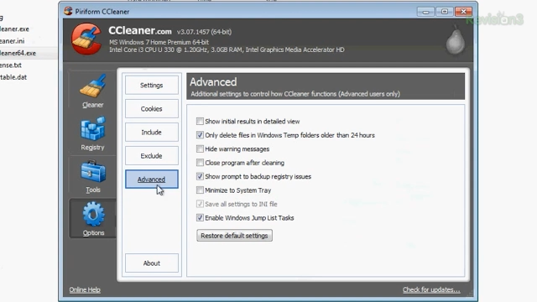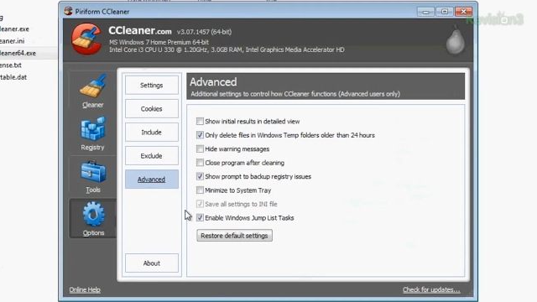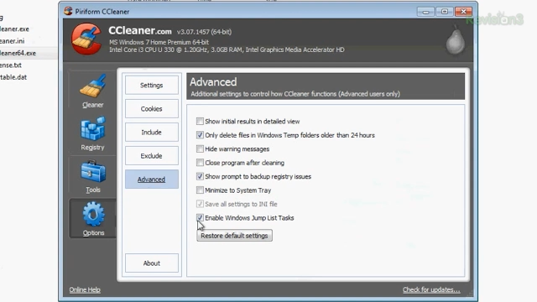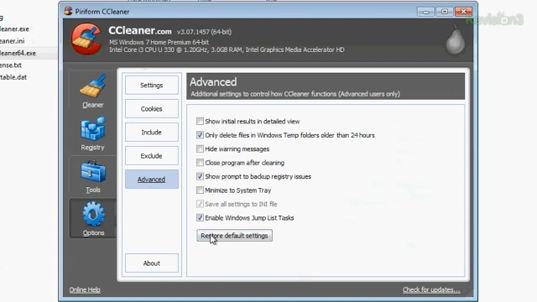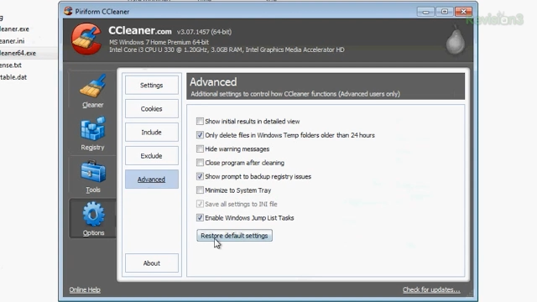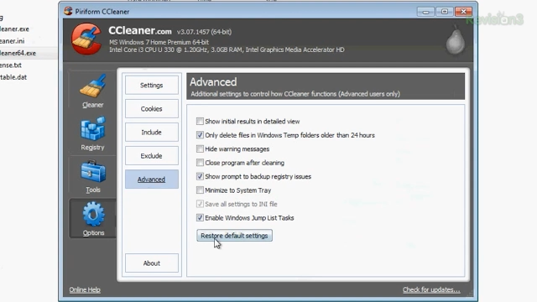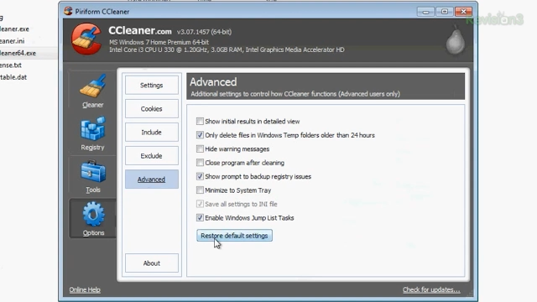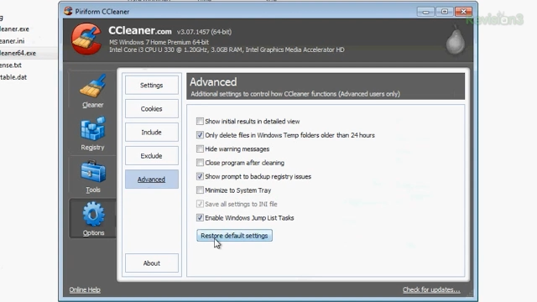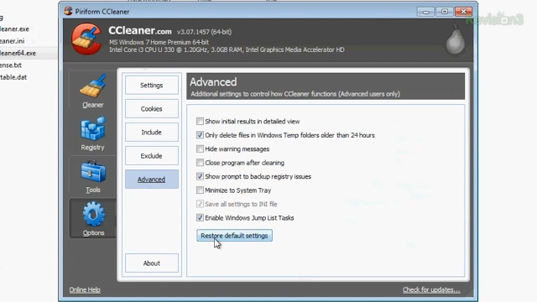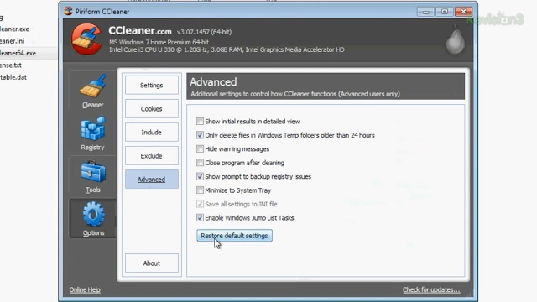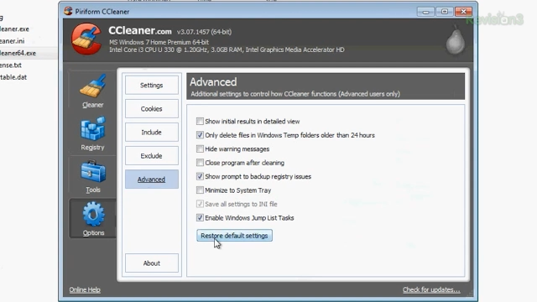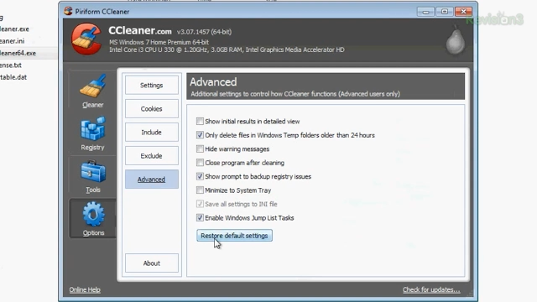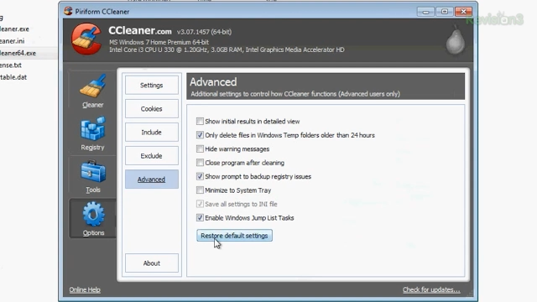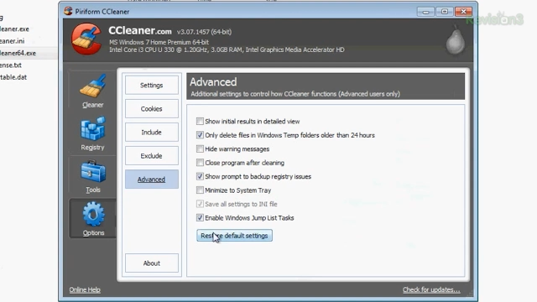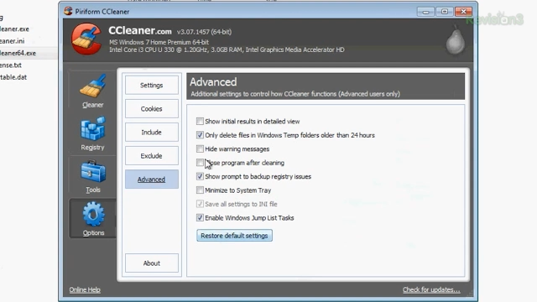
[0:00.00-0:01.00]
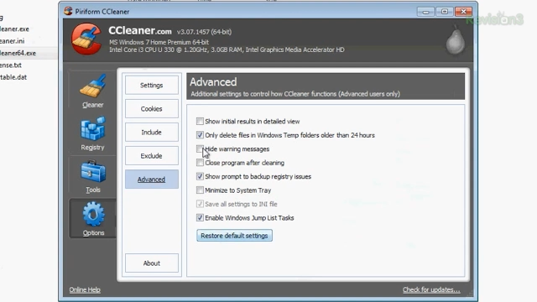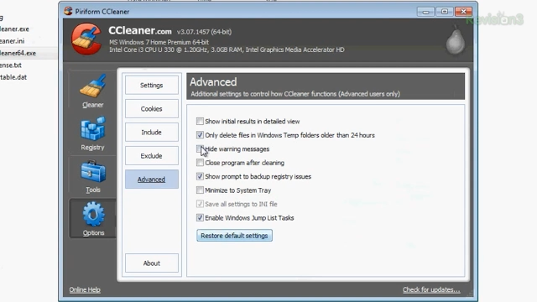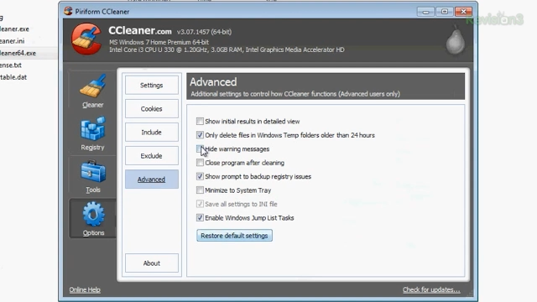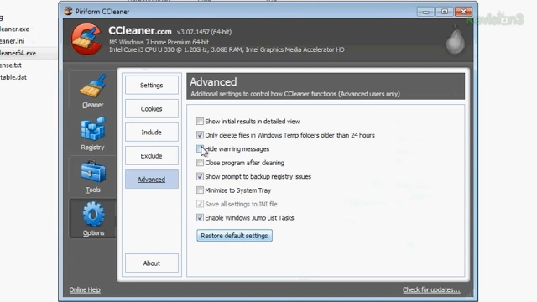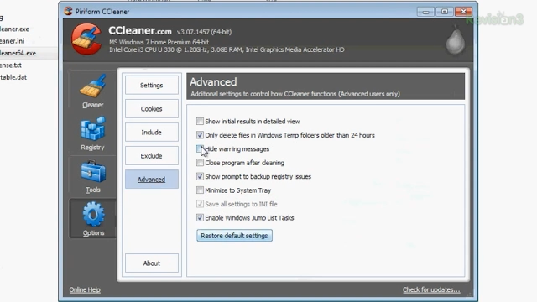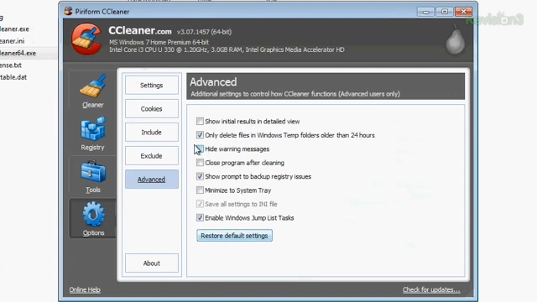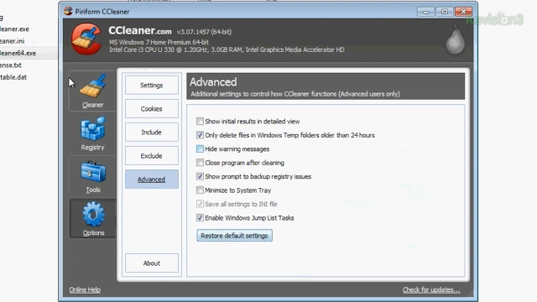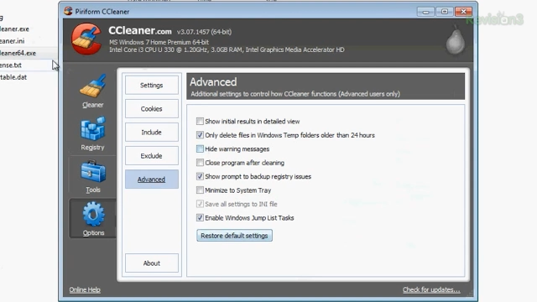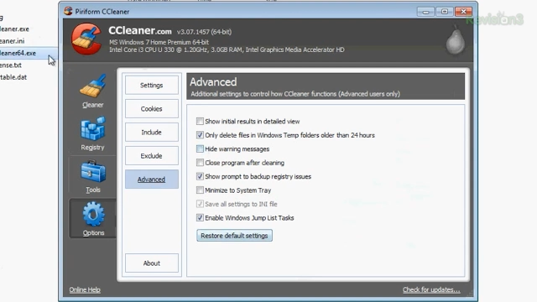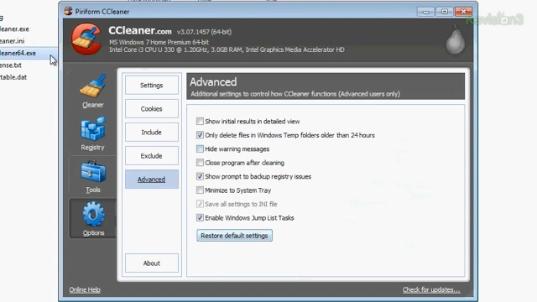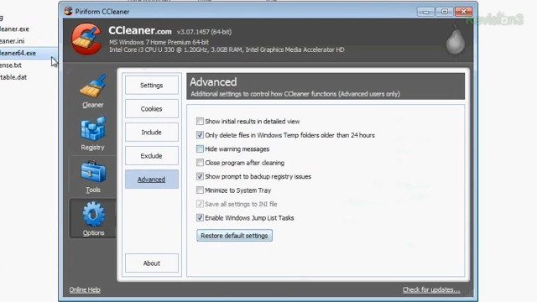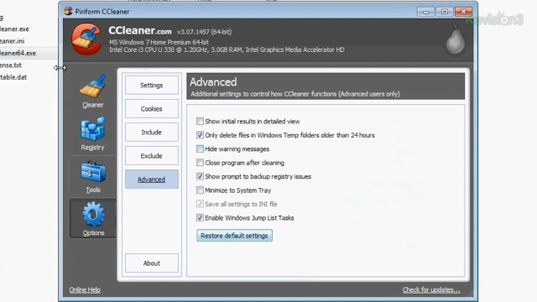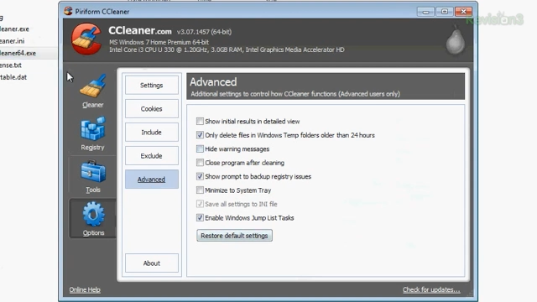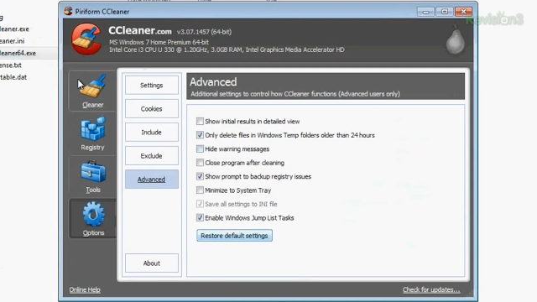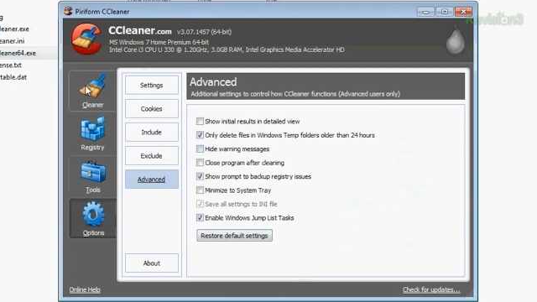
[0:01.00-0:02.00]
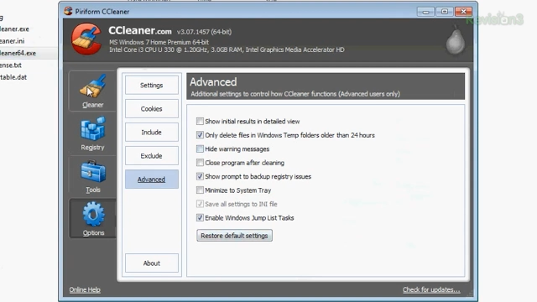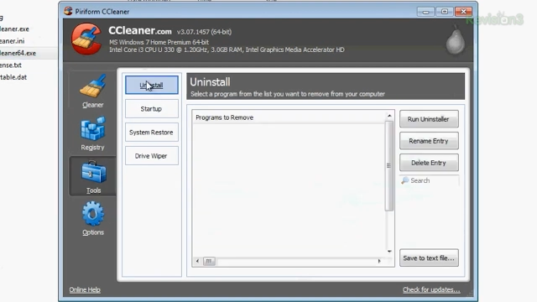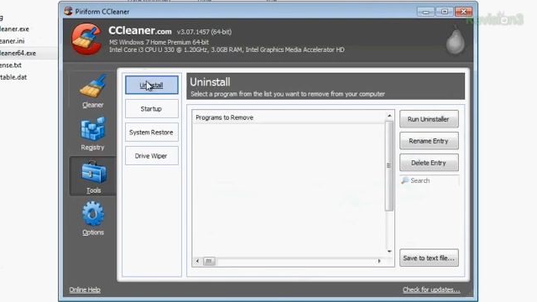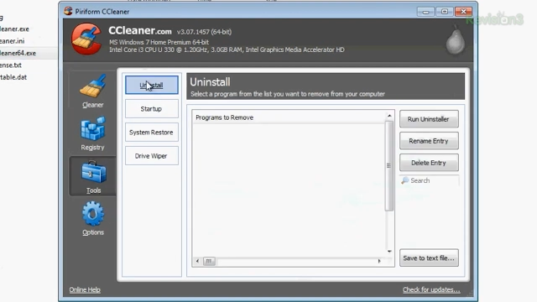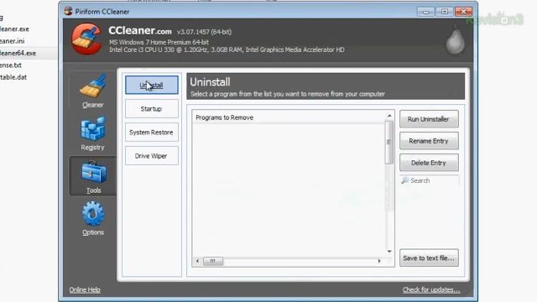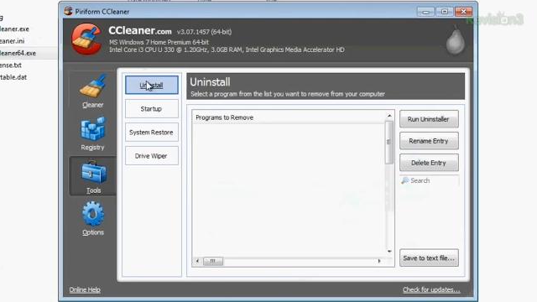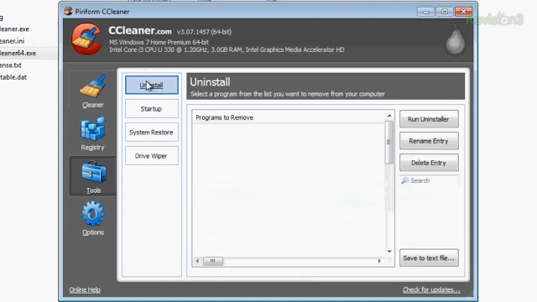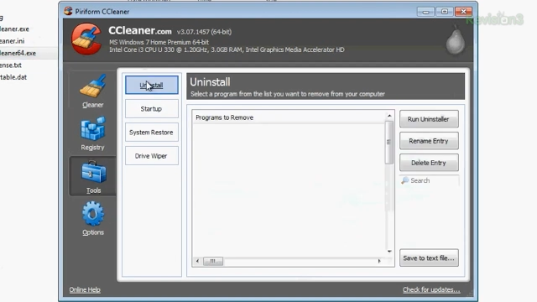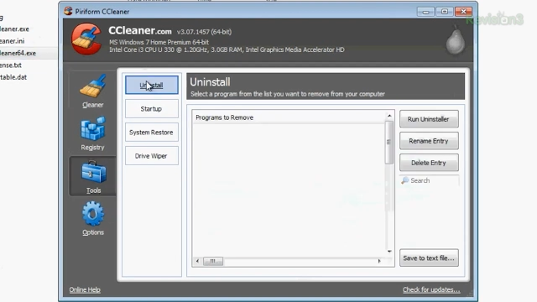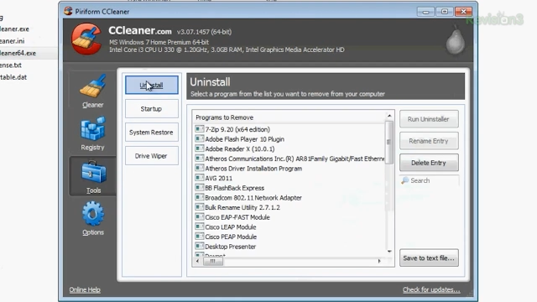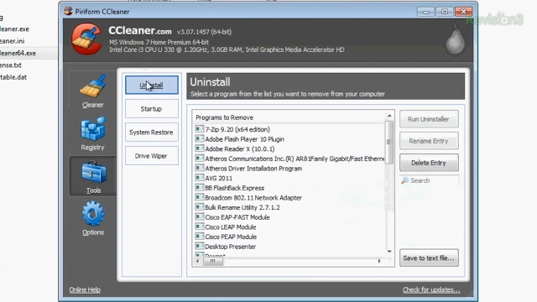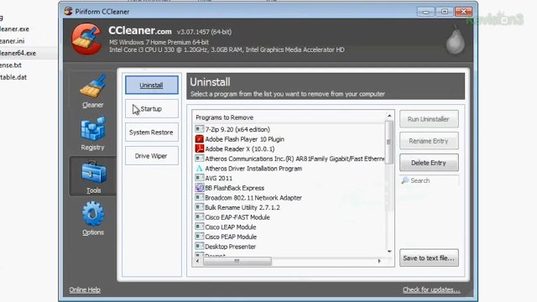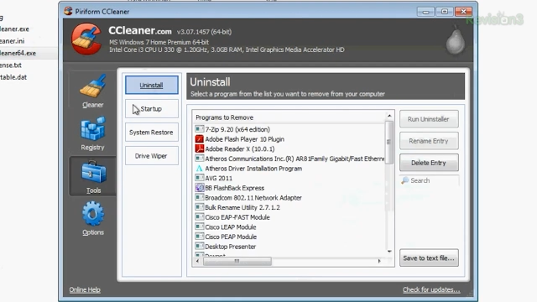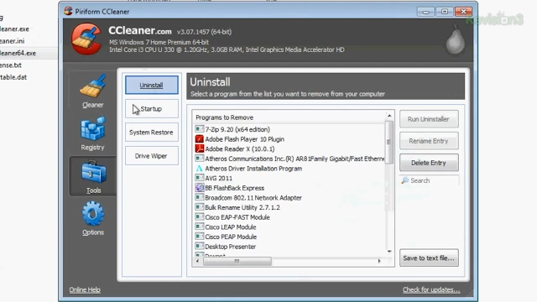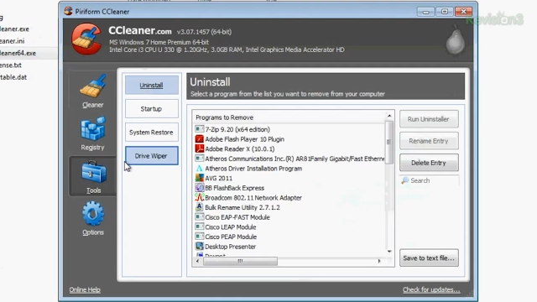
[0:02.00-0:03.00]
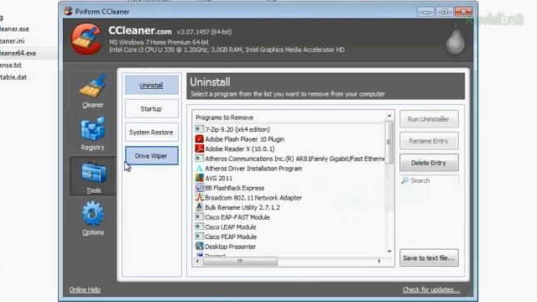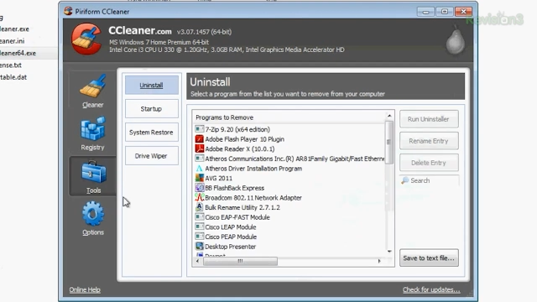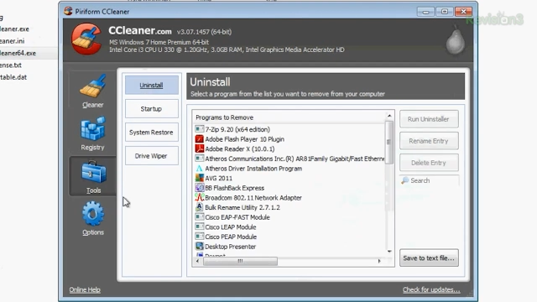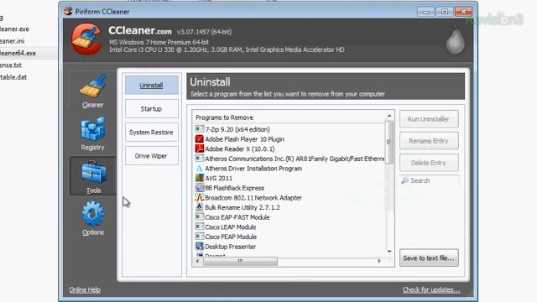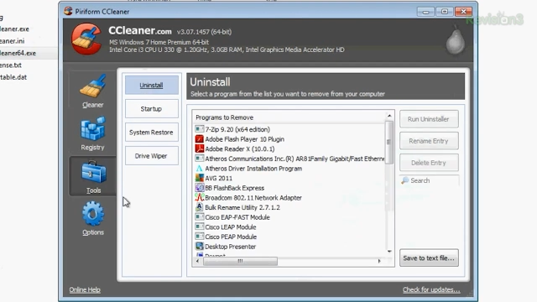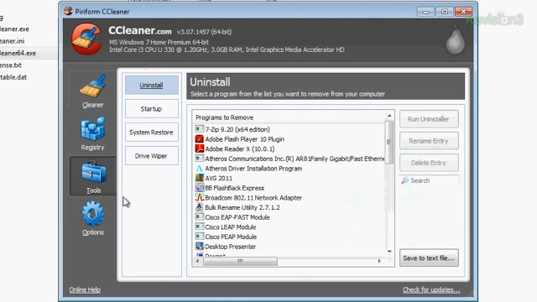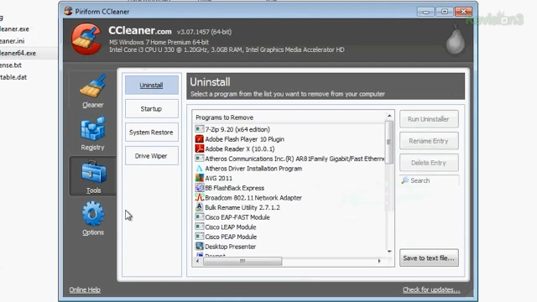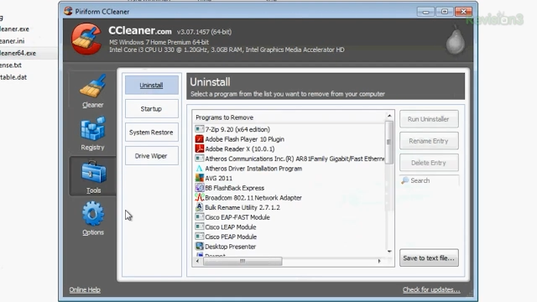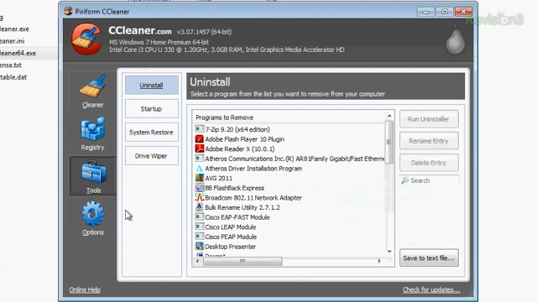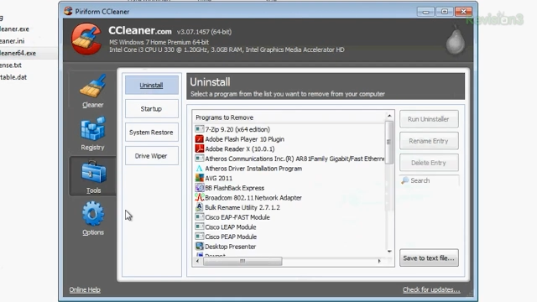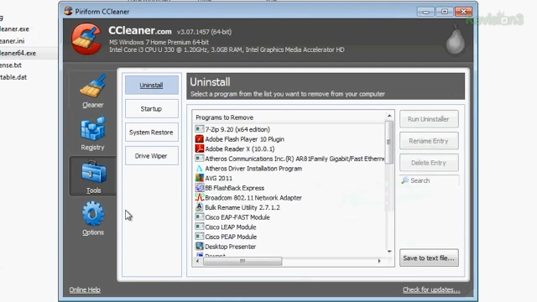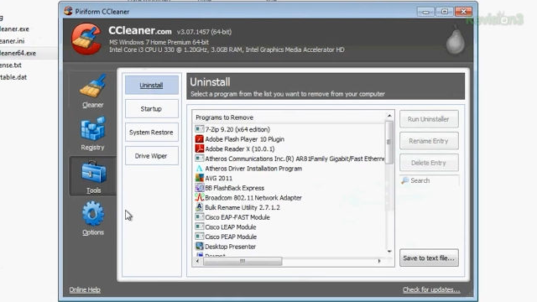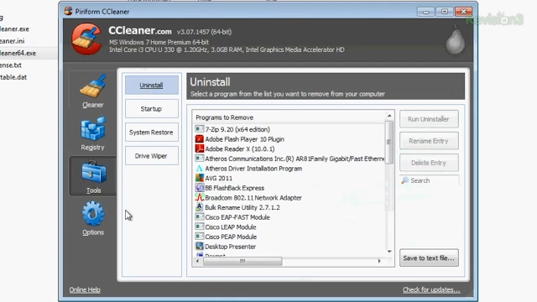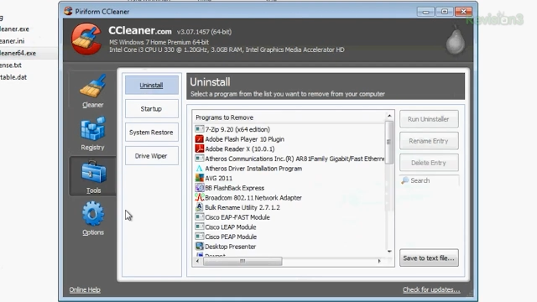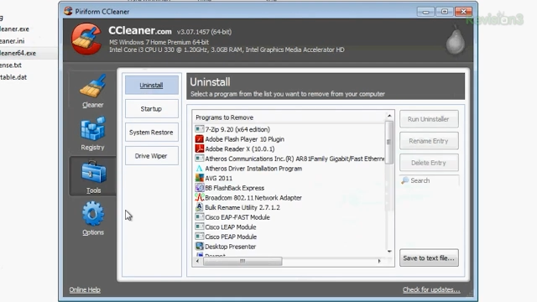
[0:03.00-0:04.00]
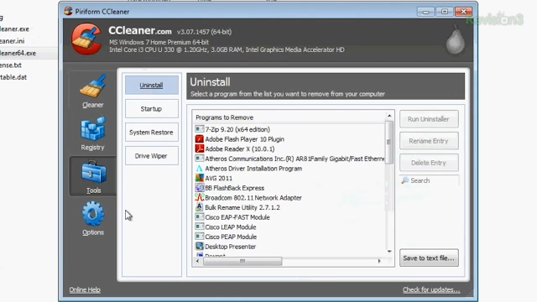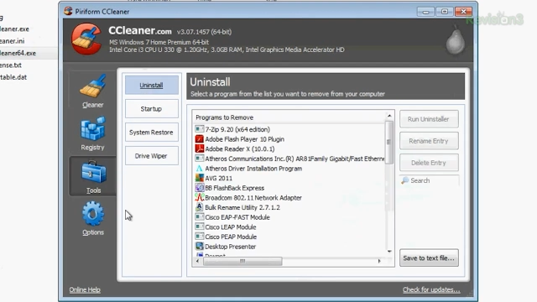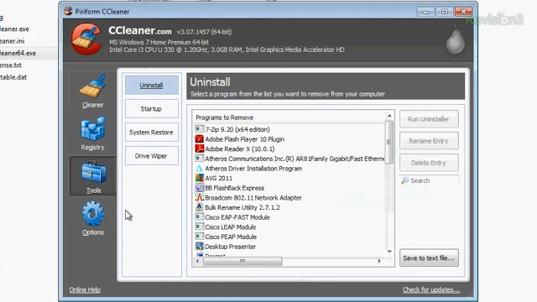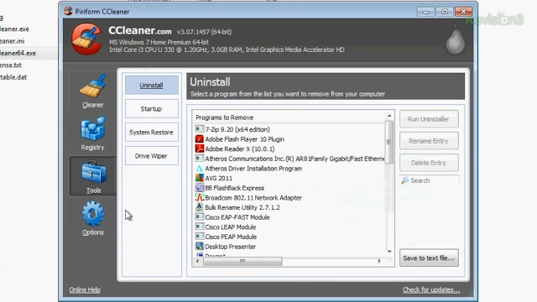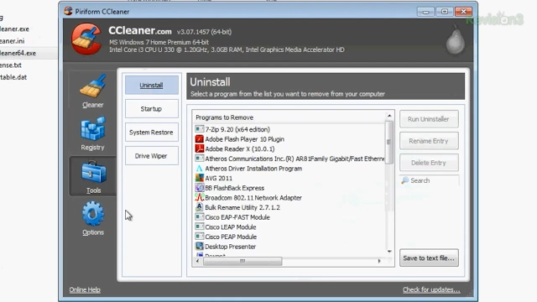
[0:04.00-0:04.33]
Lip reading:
No face is visible, so there are no lips to read.